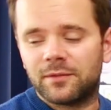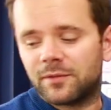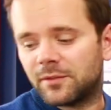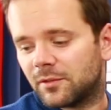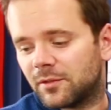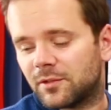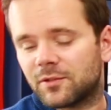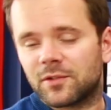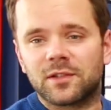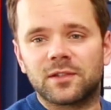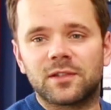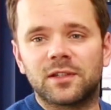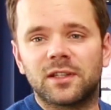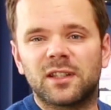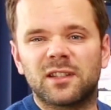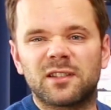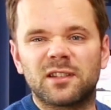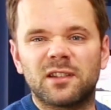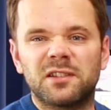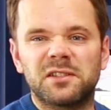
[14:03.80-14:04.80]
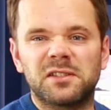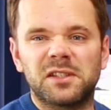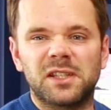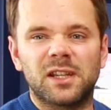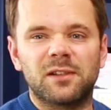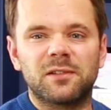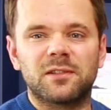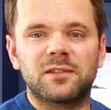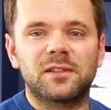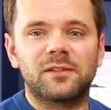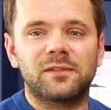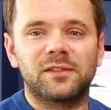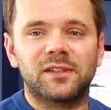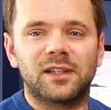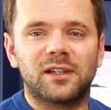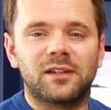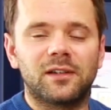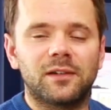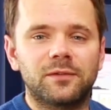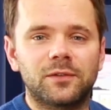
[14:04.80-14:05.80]
if you're interested in guitars and gear and stuff like
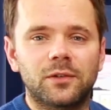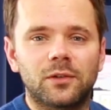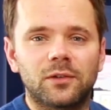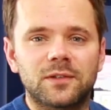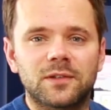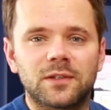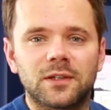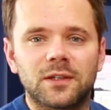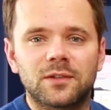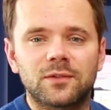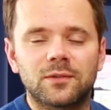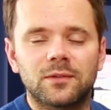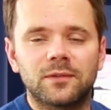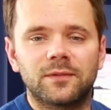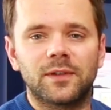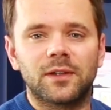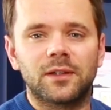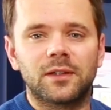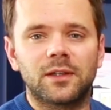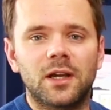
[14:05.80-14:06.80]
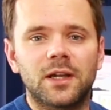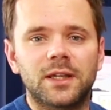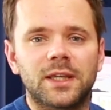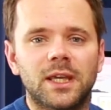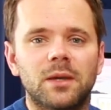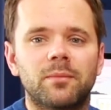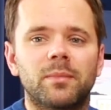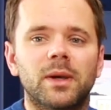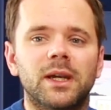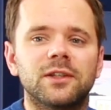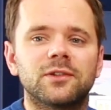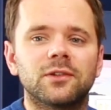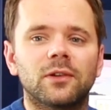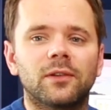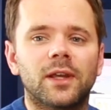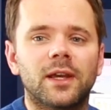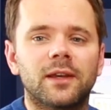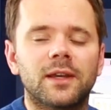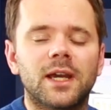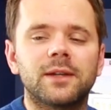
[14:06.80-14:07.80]
that, I've got uh, sort of a, a gear page
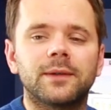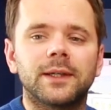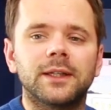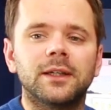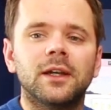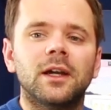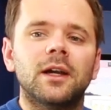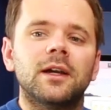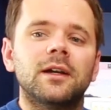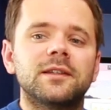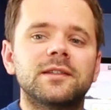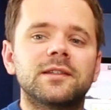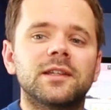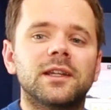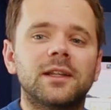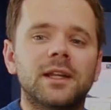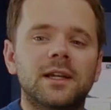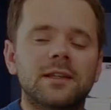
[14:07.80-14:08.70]
on there. Anyway, see you